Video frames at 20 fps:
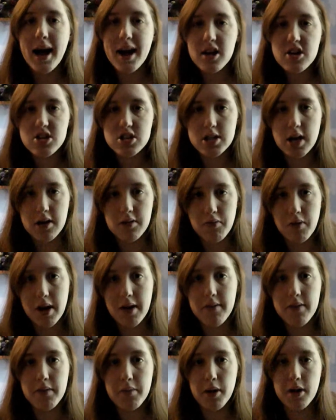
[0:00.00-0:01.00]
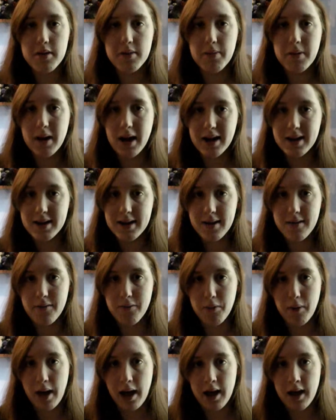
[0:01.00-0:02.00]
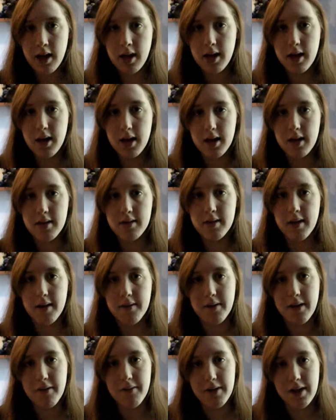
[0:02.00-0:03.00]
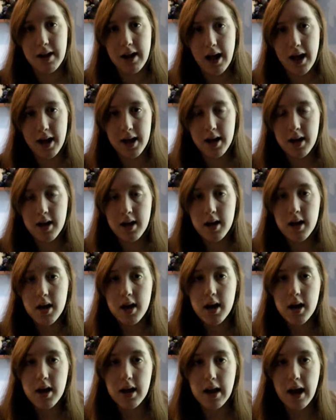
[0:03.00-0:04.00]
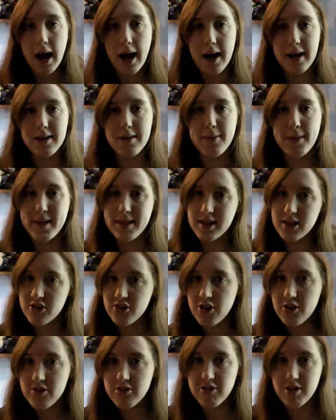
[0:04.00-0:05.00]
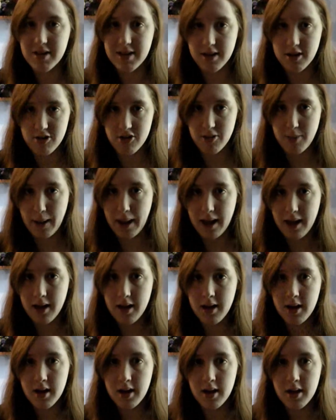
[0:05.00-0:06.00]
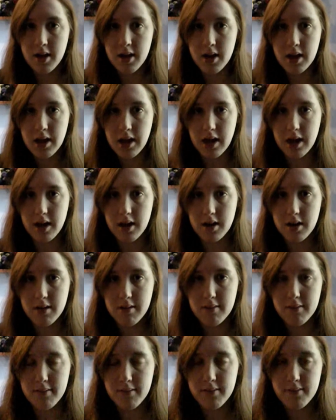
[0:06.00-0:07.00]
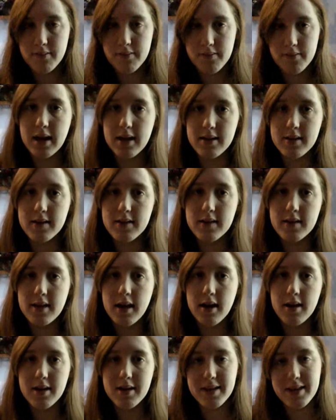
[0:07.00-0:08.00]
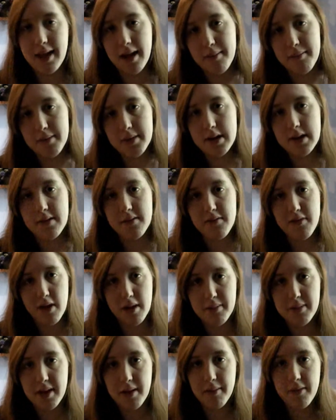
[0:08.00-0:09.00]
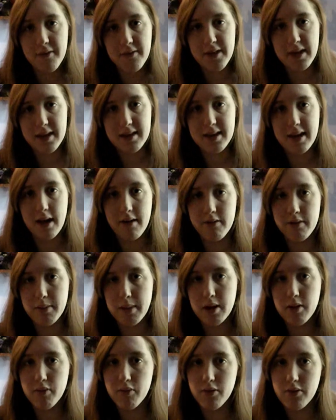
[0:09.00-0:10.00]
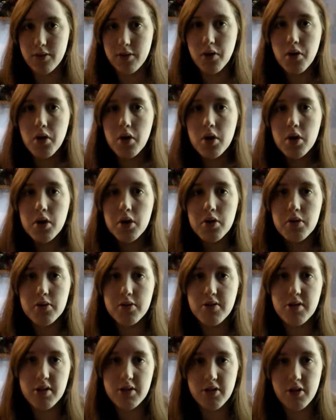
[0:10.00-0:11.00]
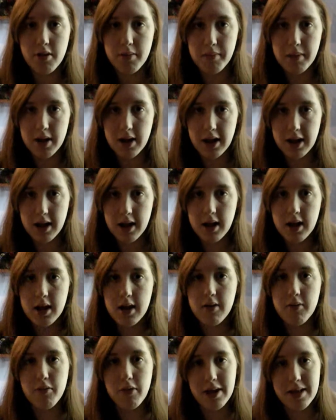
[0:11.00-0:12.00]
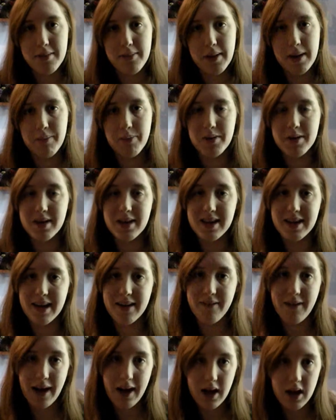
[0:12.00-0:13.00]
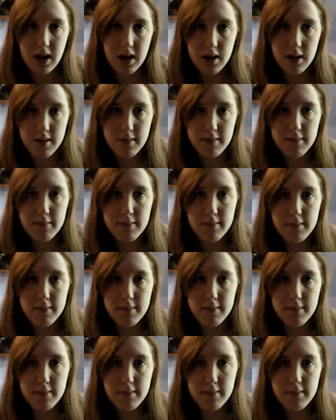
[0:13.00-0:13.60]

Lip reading: Actually, one of the most productive ways of giving aid has been the churches in Japan, because they're exempt from some of these government rules determining when people can give aid.